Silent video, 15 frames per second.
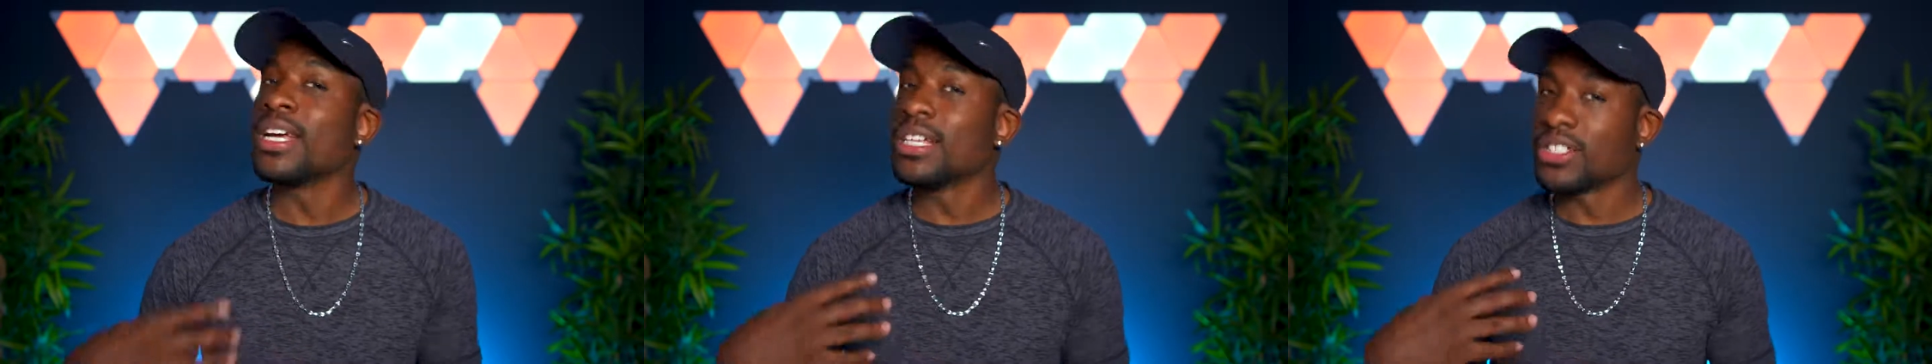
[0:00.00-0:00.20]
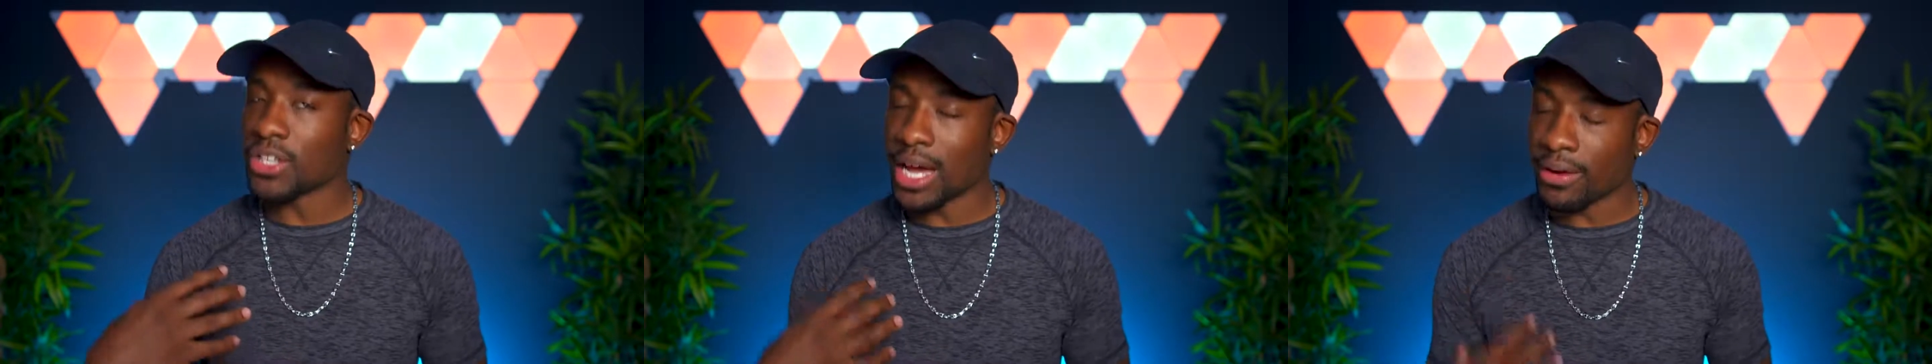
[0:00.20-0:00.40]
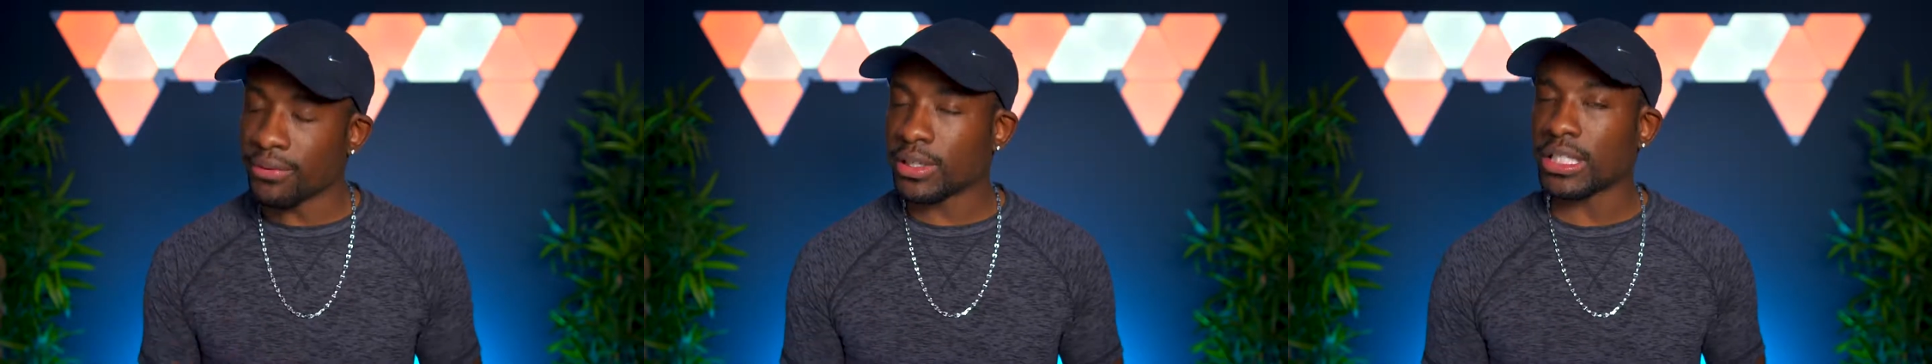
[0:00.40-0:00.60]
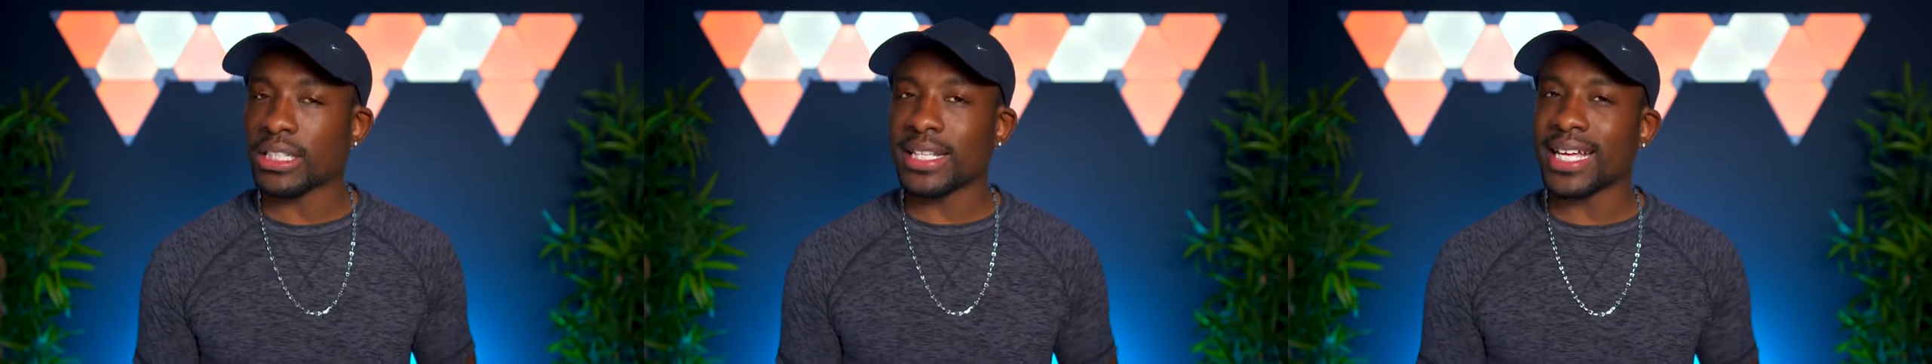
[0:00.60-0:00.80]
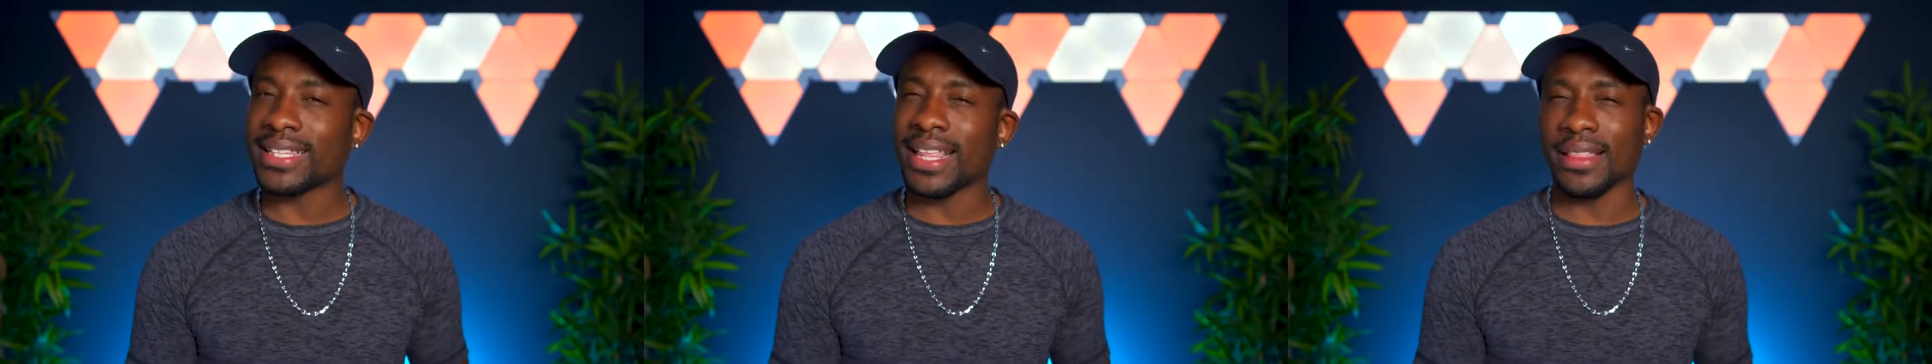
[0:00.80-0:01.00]
so I really
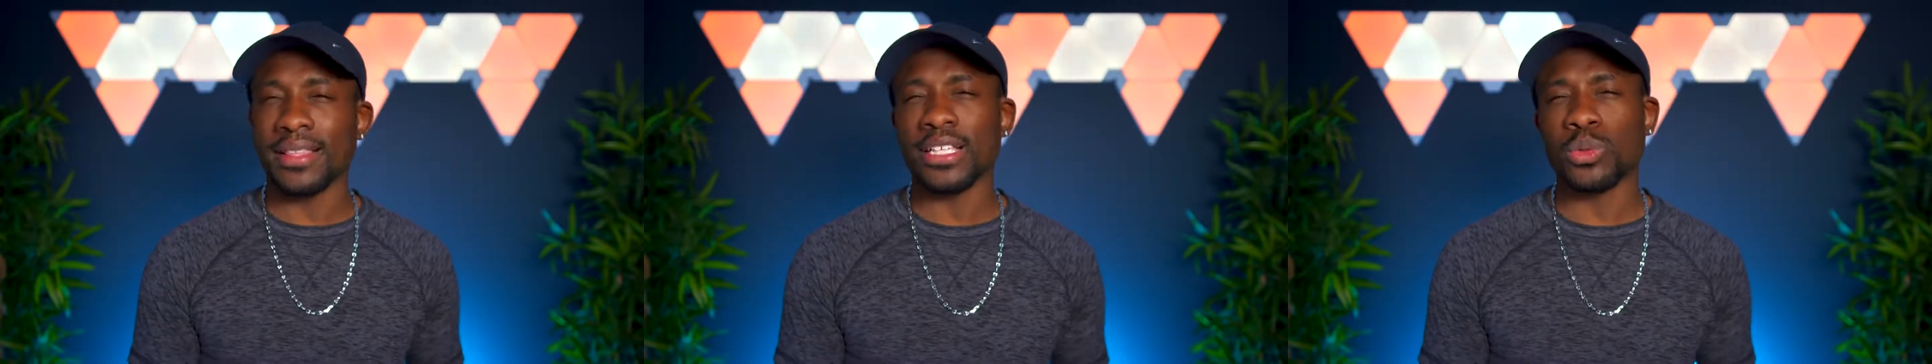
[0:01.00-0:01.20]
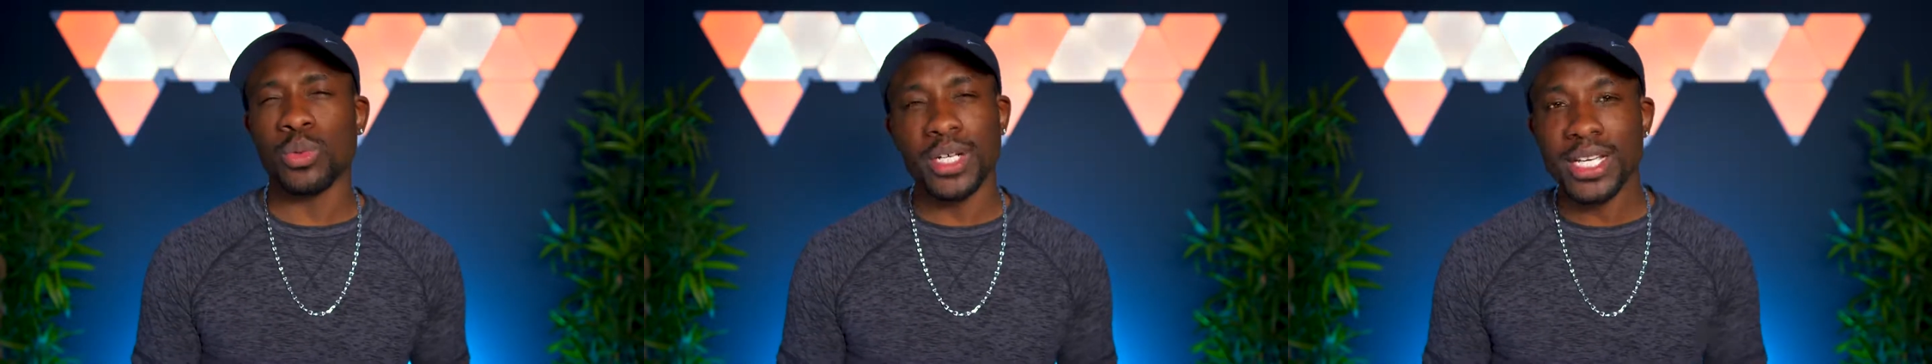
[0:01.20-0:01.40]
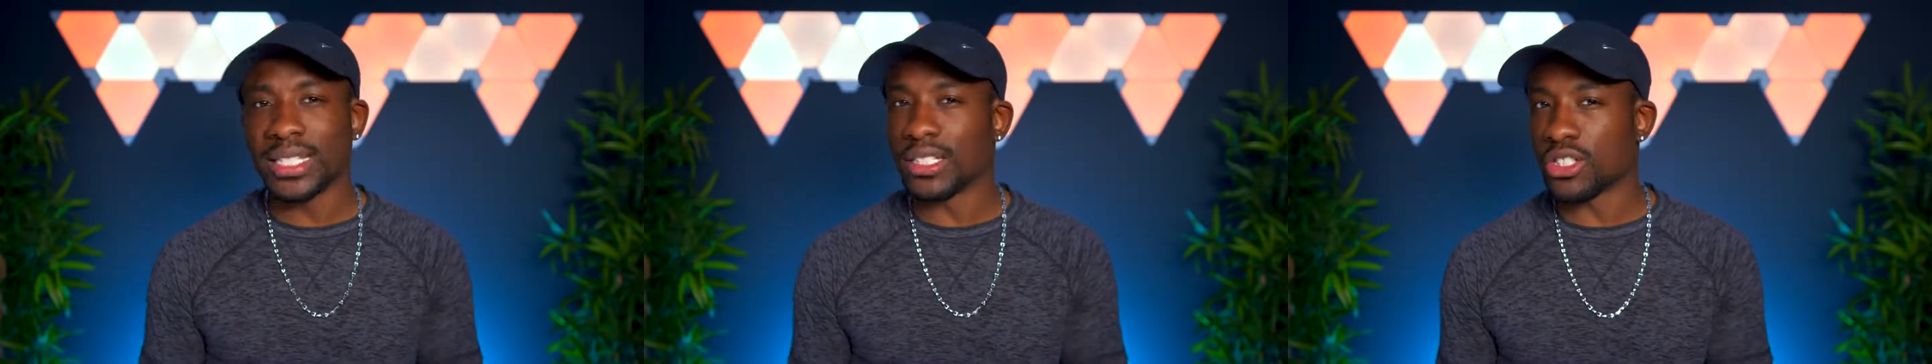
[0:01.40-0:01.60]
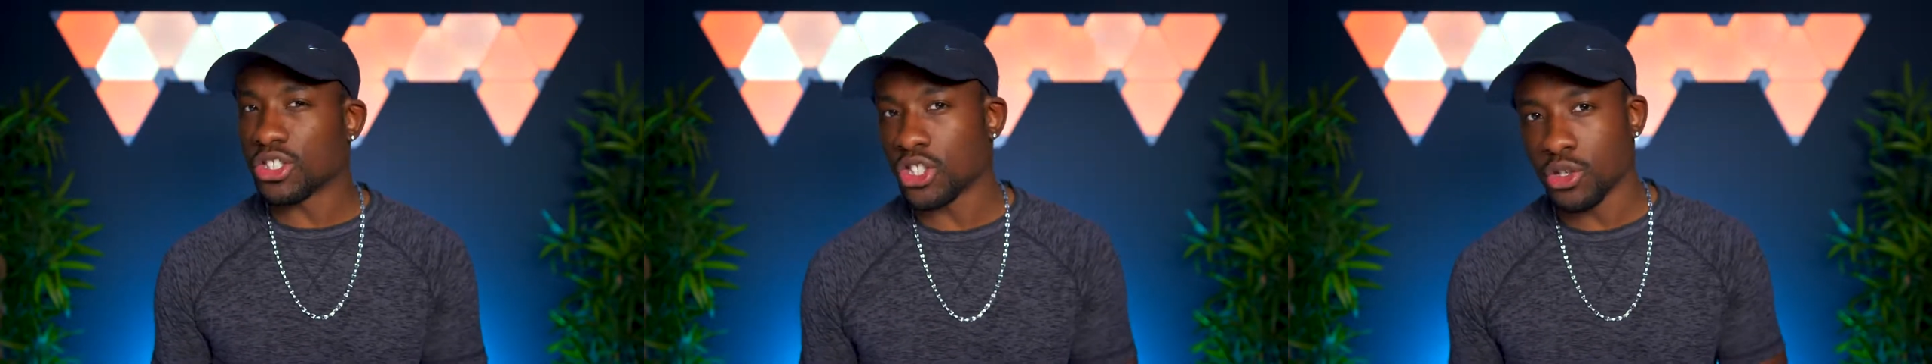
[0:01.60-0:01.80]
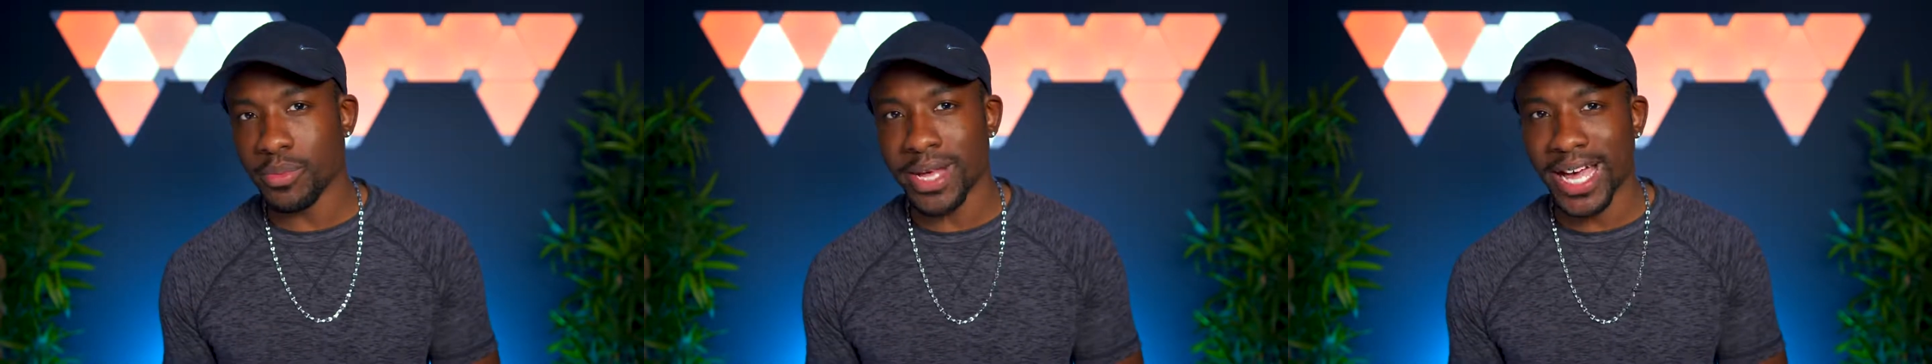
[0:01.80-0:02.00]
like that this one isn't
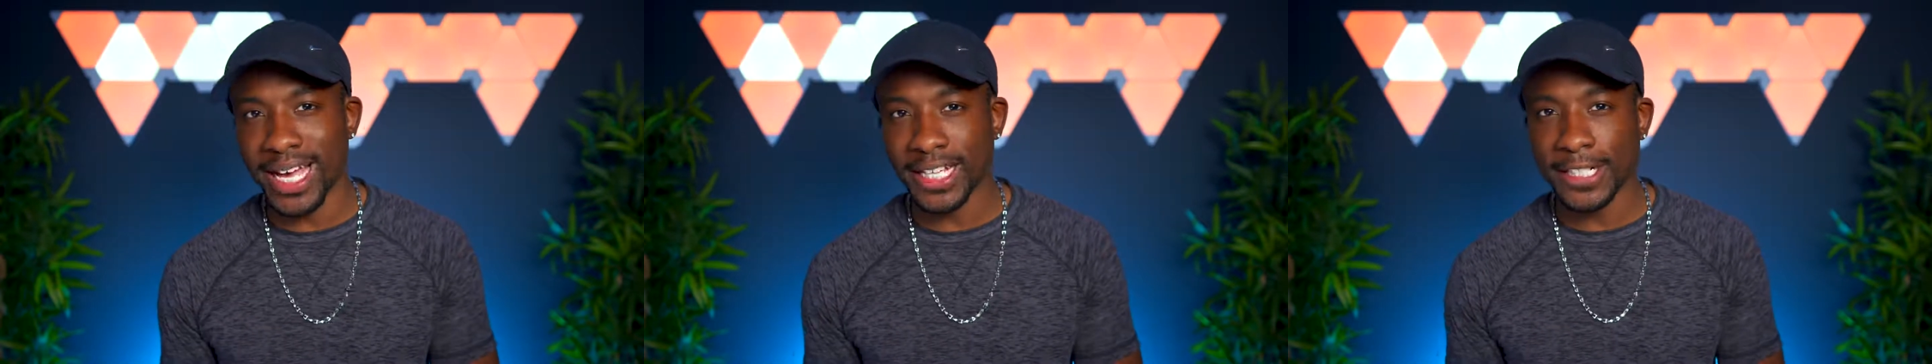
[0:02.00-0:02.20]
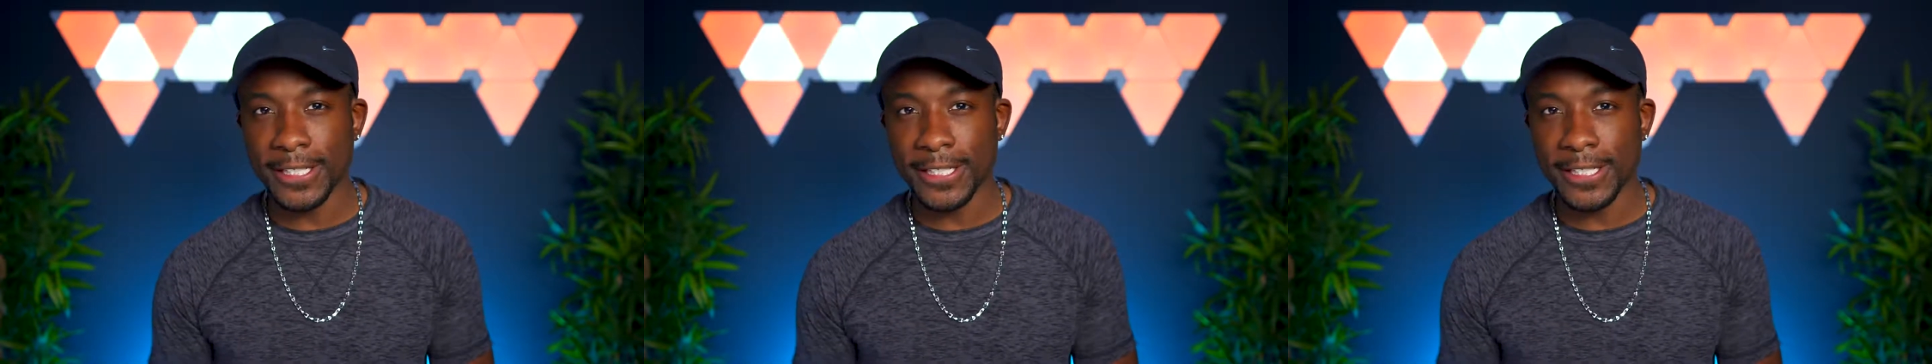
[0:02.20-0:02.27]
so bad.